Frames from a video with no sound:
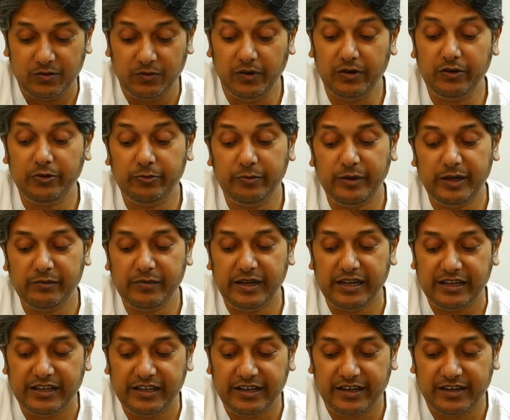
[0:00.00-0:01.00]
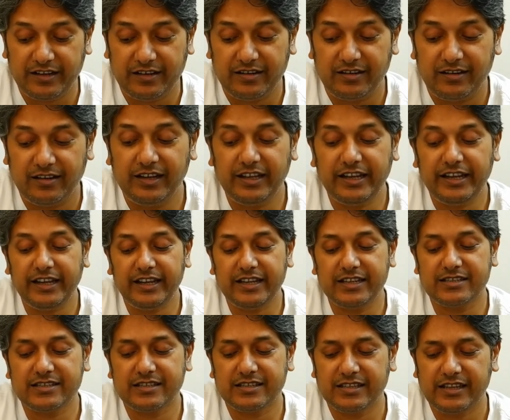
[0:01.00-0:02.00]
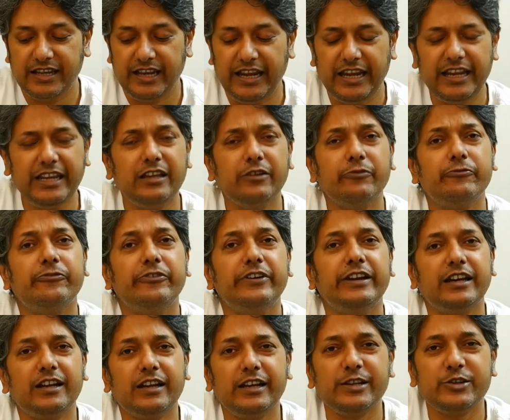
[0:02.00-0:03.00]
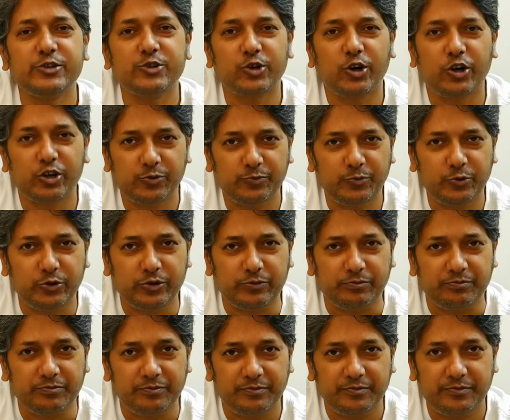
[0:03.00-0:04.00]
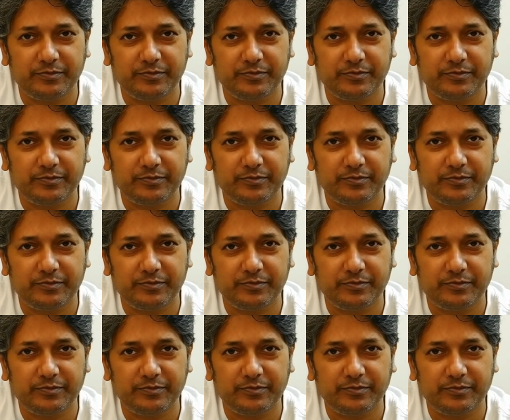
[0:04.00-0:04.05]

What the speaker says: What do you mean by lyric? Lyric is any fairly short poem